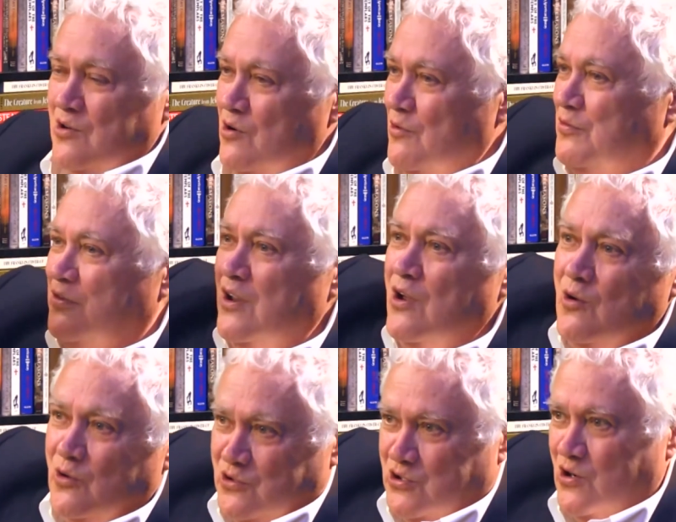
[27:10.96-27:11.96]
your
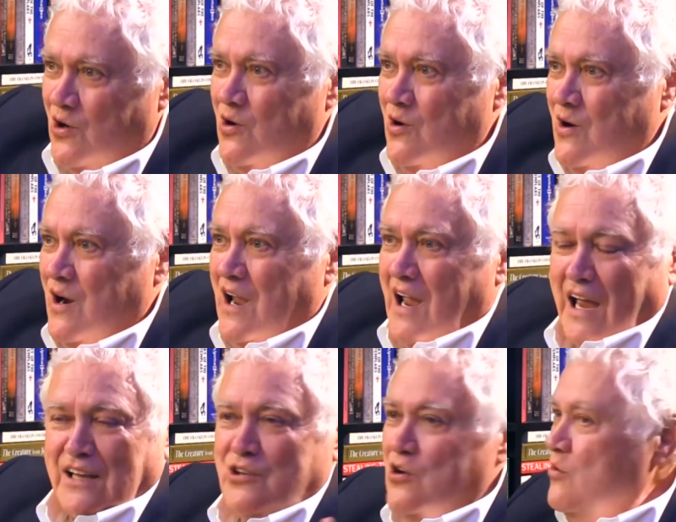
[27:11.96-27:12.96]
future
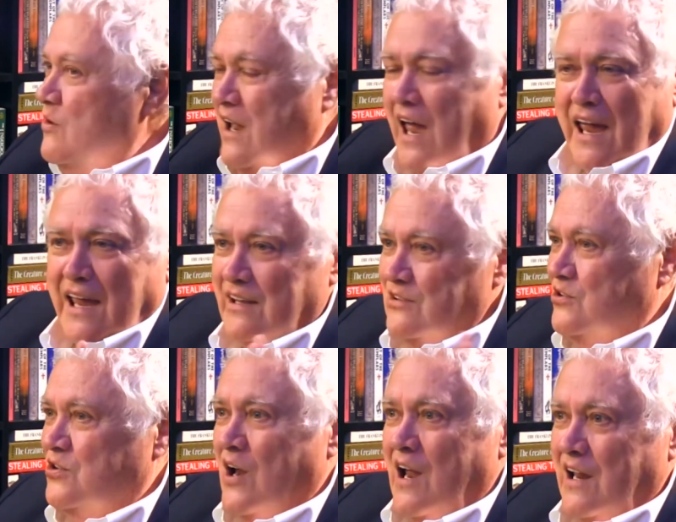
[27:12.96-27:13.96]
and you can't
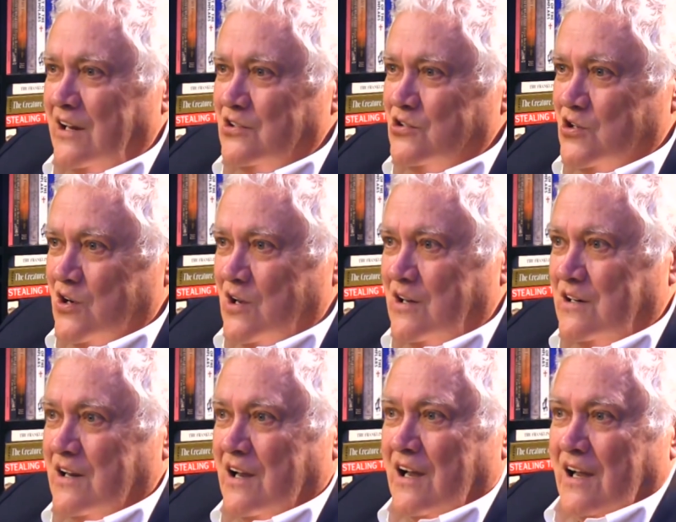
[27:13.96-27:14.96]
change
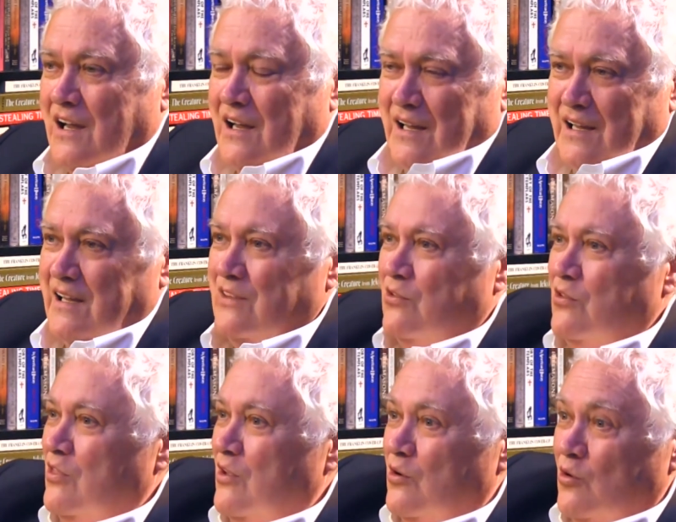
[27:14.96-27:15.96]
it. Either
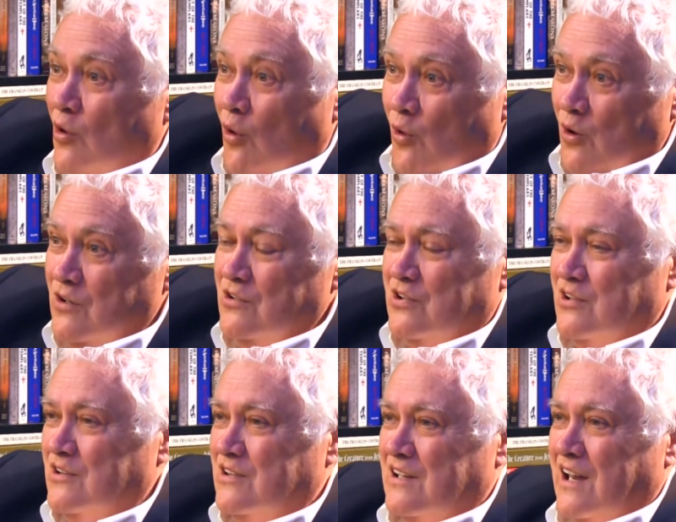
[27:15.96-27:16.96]
the Norns
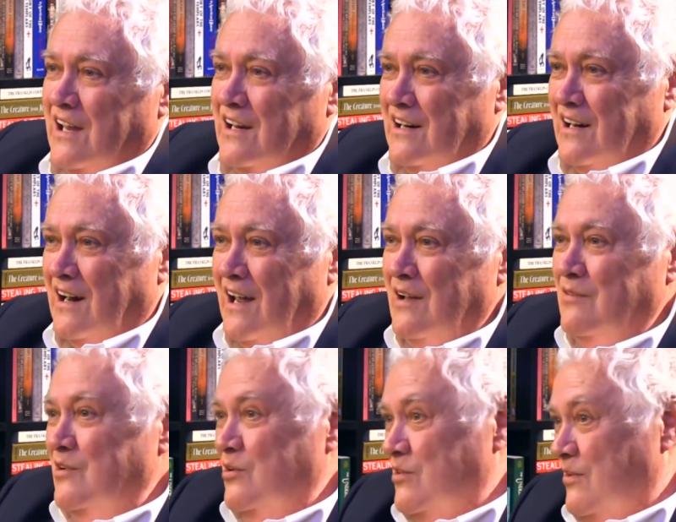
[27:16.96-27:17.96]
in
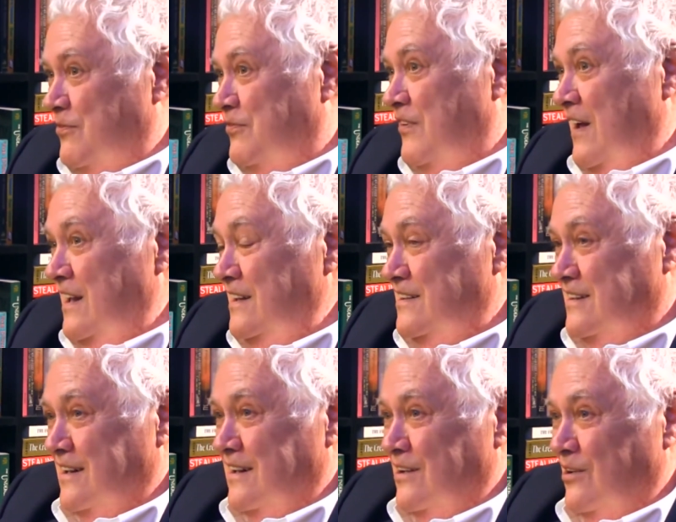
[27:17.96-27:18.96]
Scandinavia or the Fates
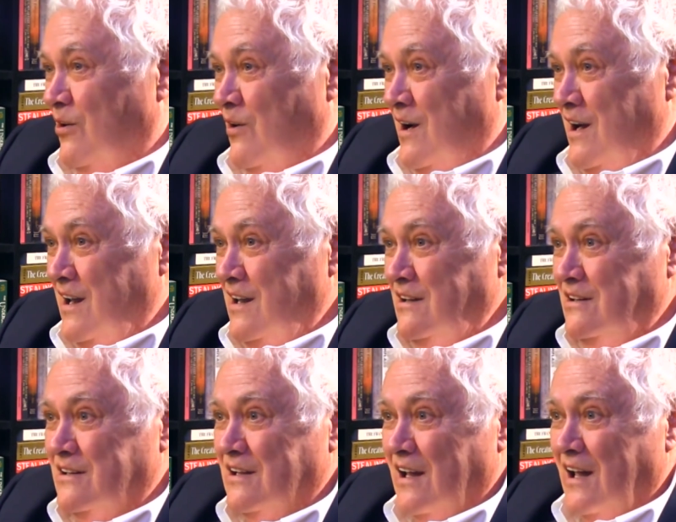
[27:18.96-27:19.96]
in
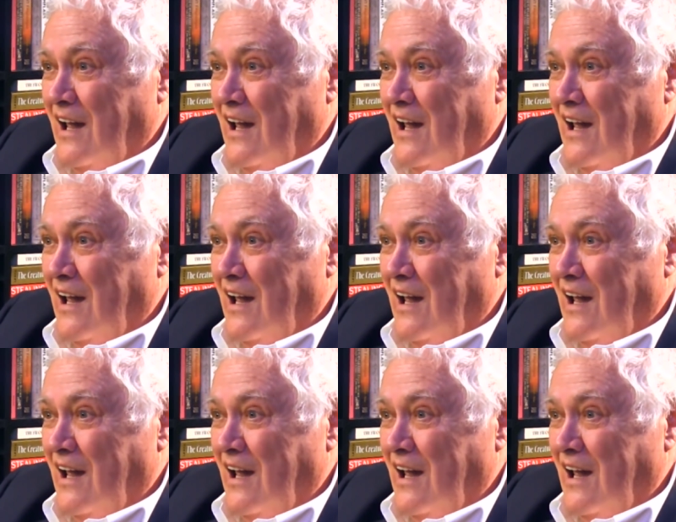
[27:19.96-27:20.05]
Greece.